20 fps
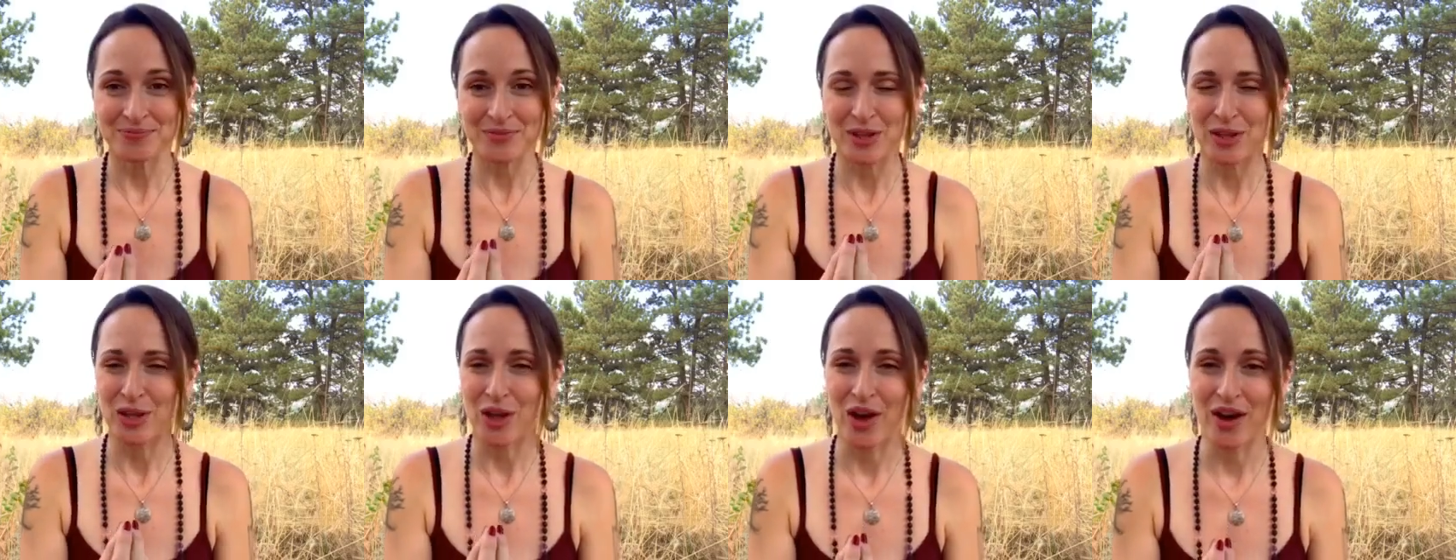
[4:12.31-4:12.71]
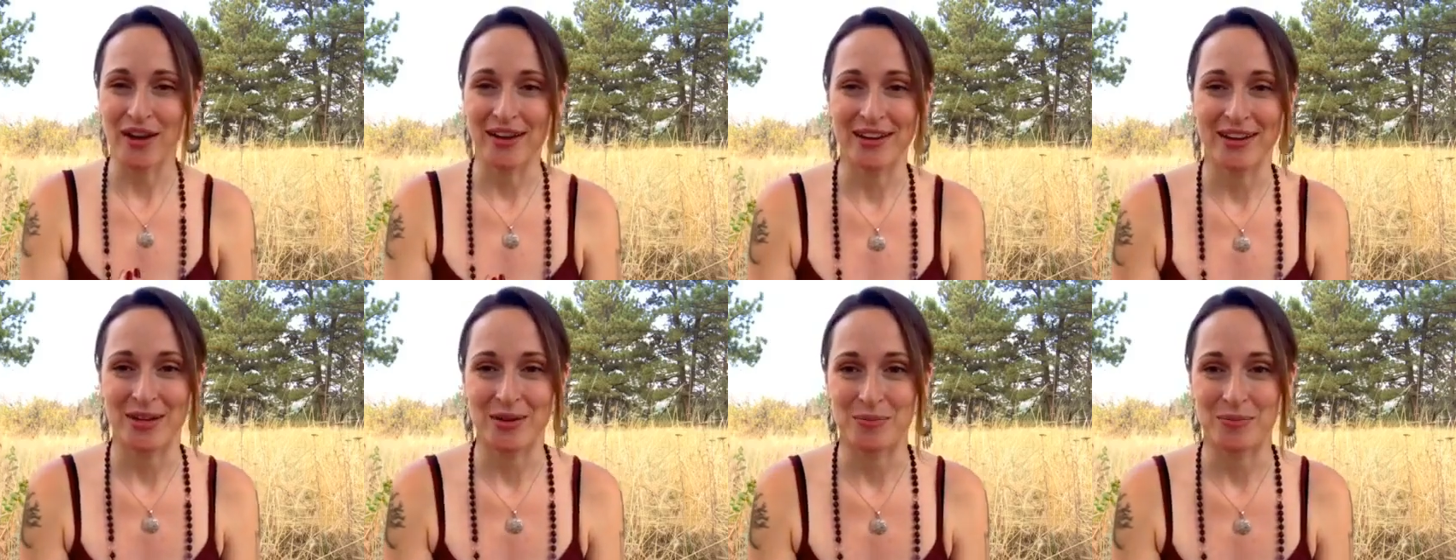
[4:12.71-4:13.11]

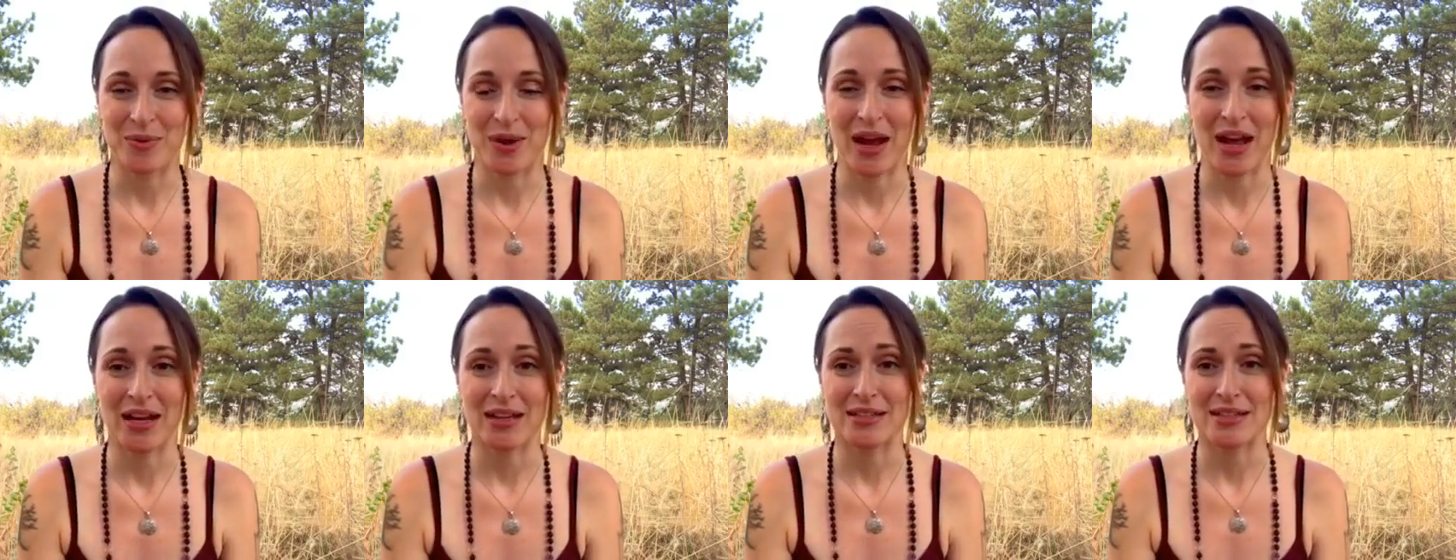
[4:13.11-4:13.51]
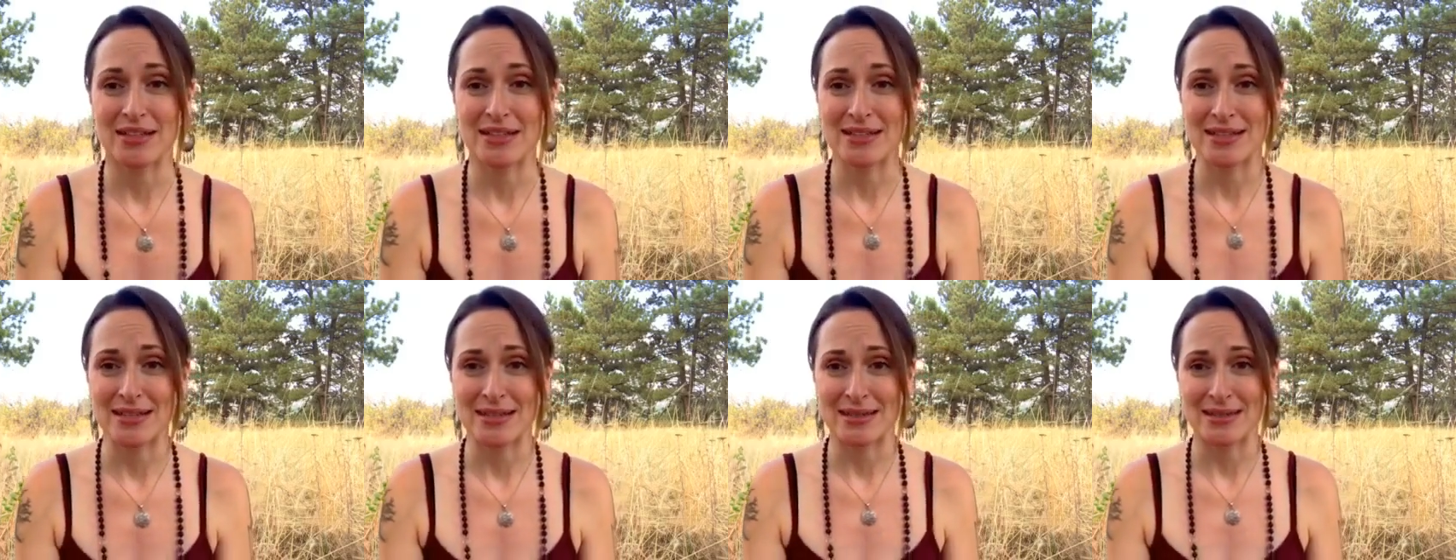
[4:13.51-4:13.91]
longing
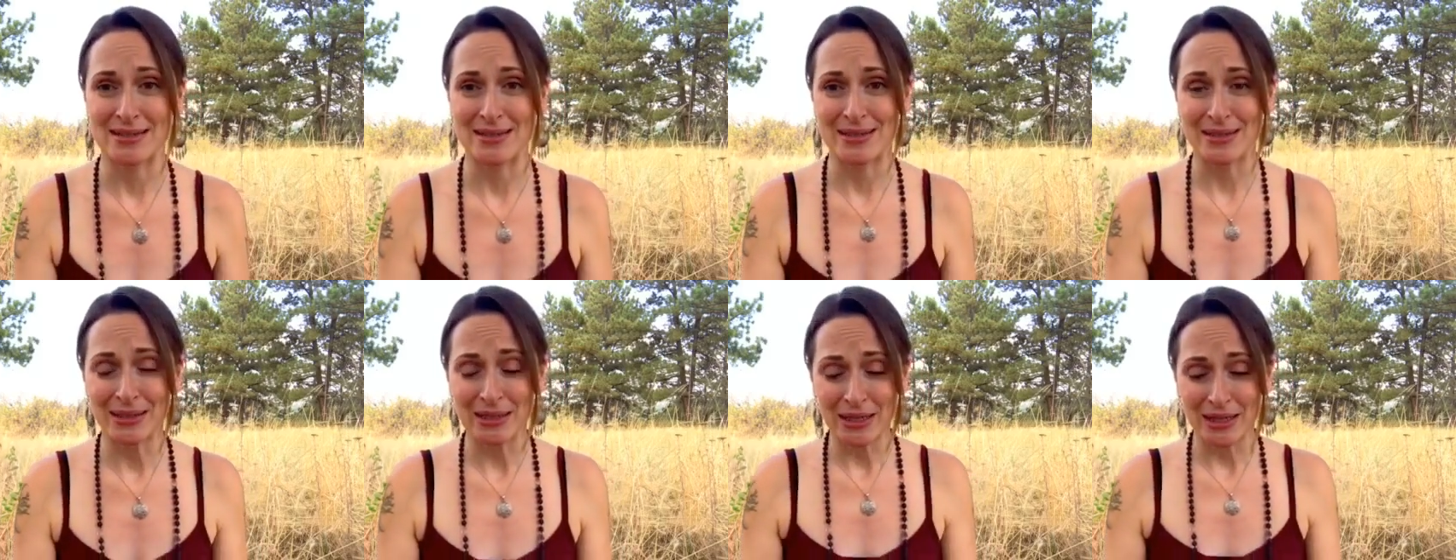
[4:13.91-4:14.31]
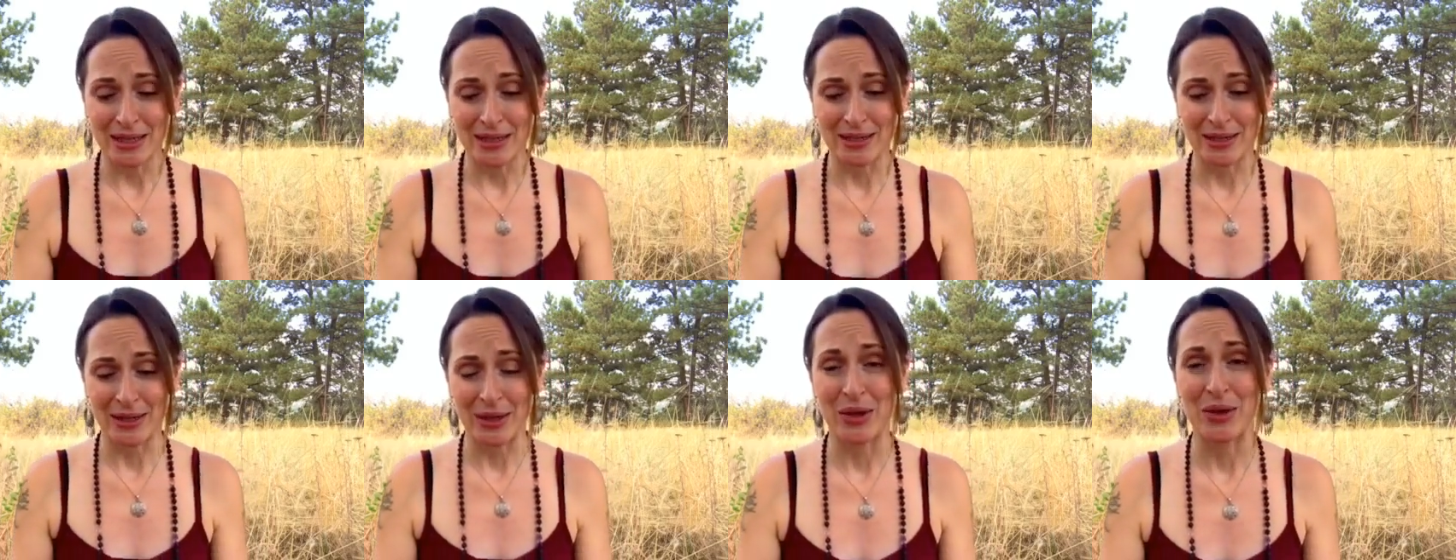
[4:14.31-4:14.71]
practice is
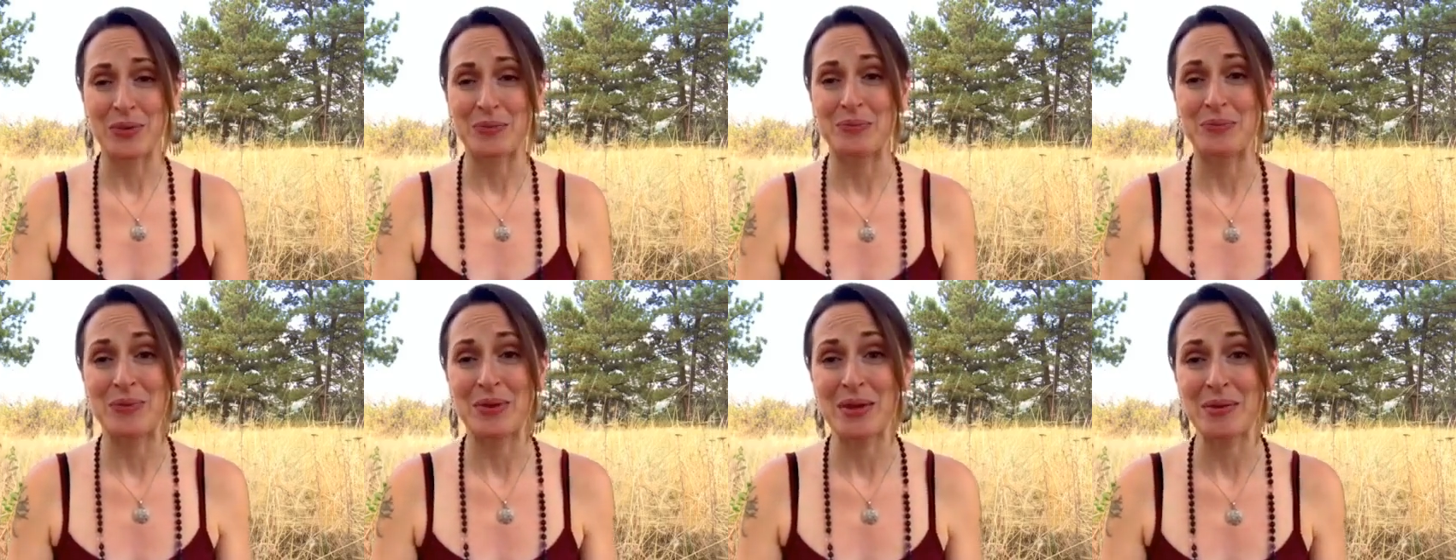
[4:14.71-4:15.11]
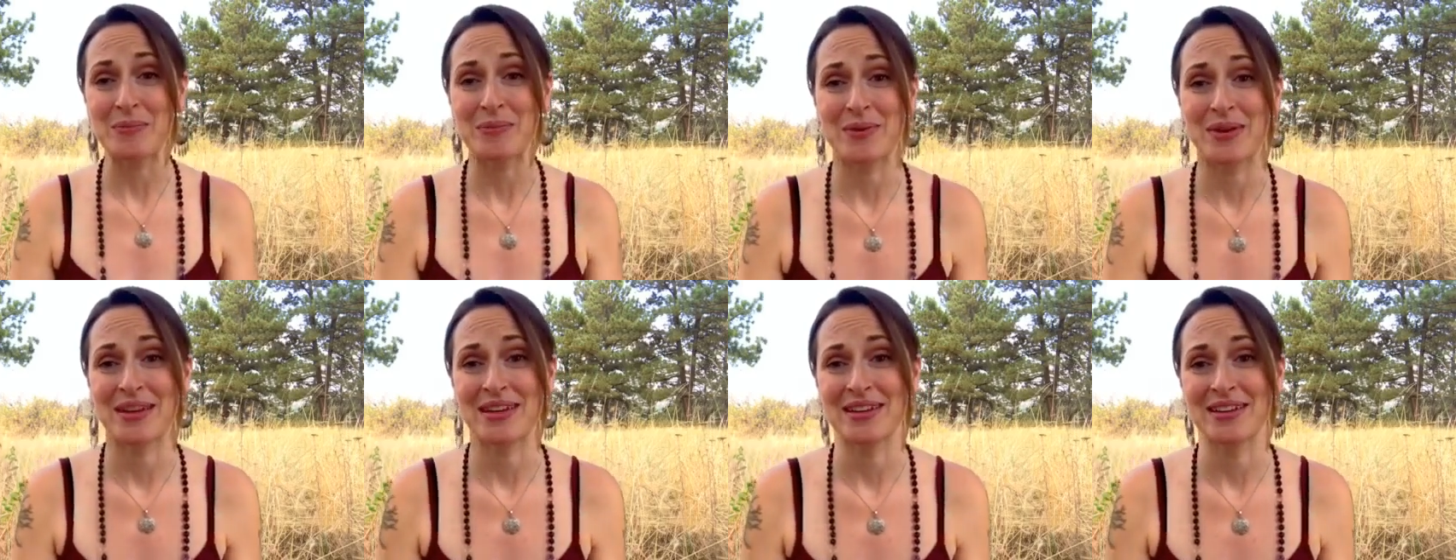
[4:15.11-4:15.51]
a
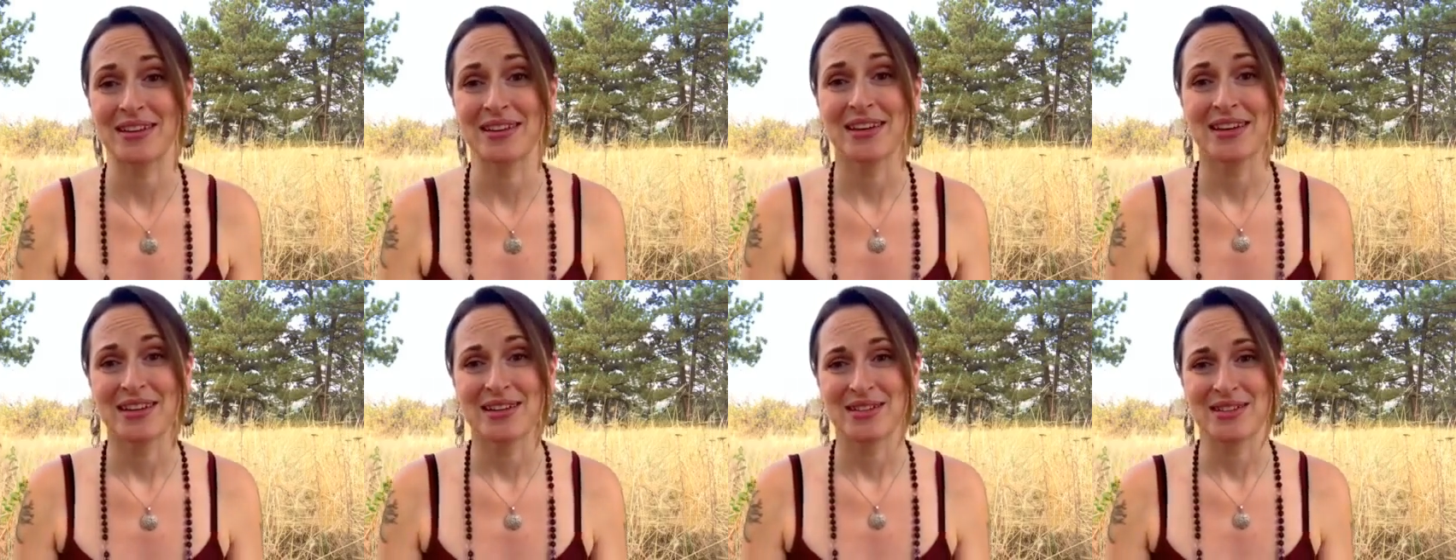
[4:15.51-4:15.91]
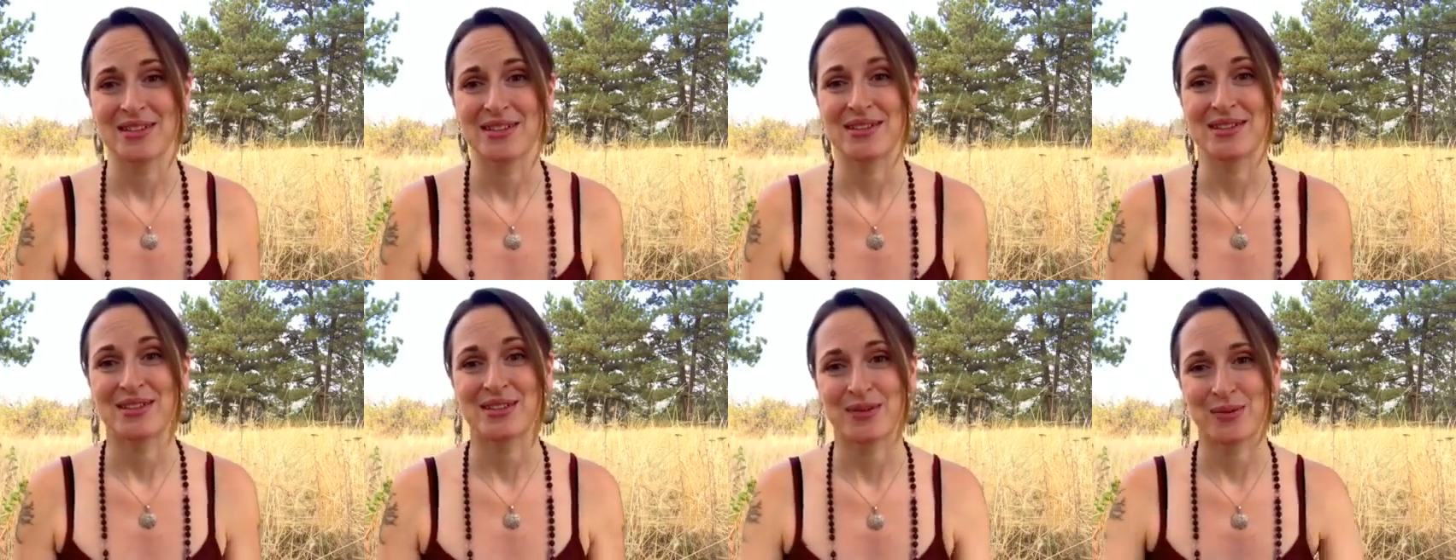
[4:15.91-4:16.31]
commitment
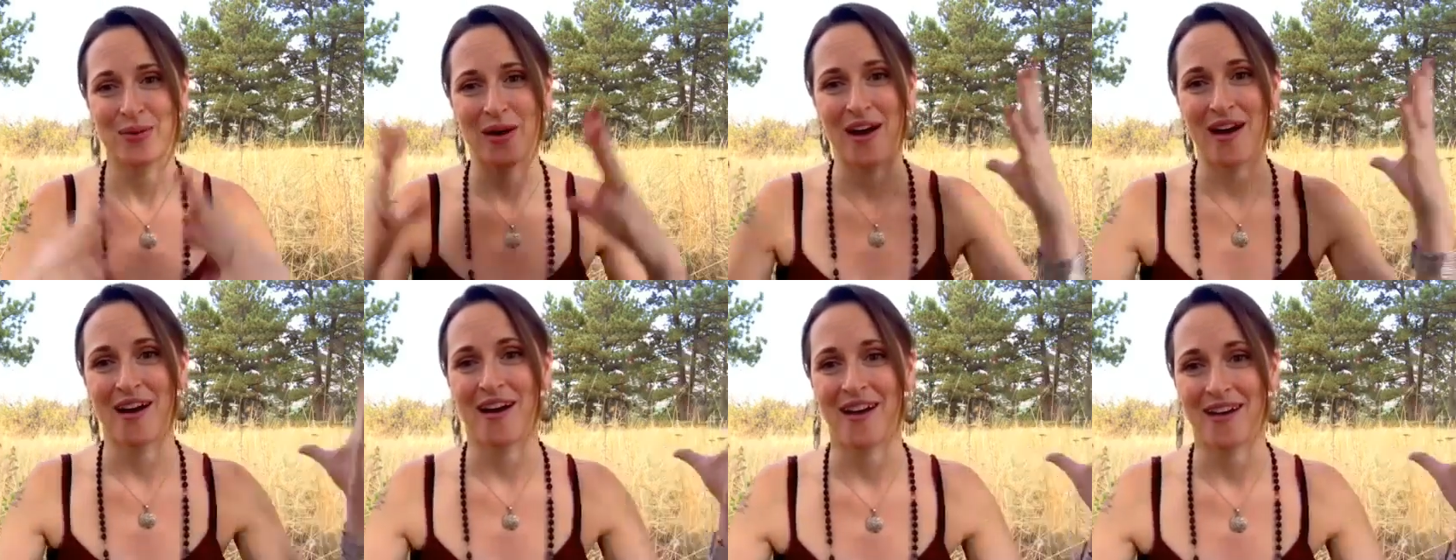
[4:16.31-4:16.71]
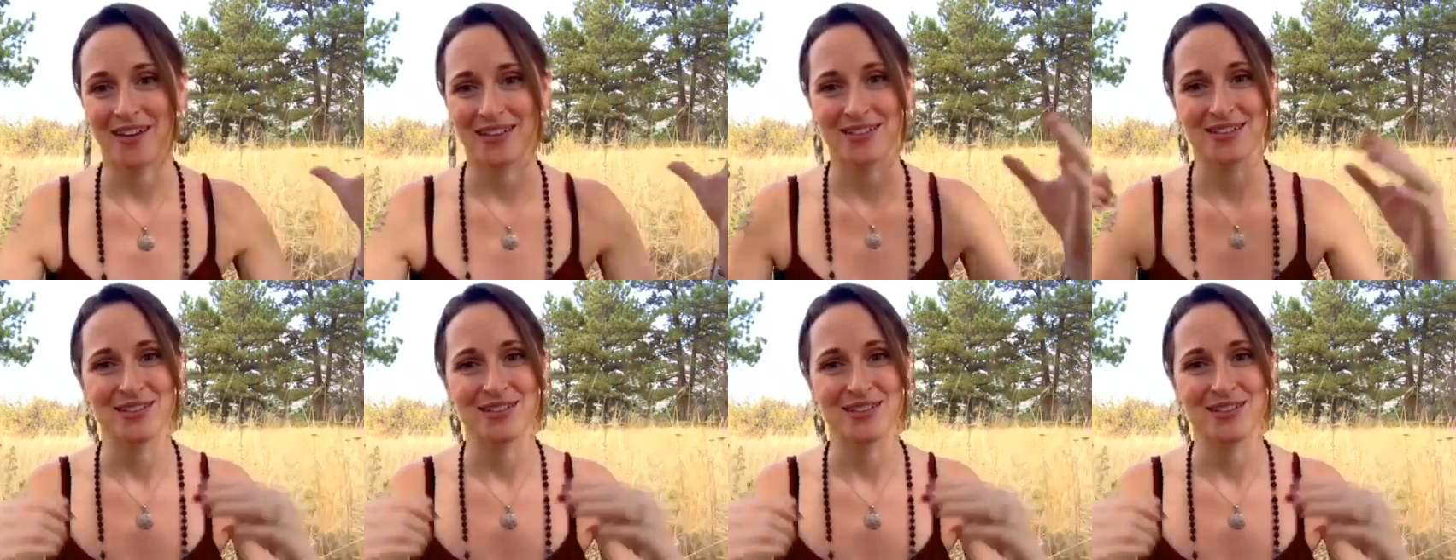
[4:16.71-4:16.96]
to swaha,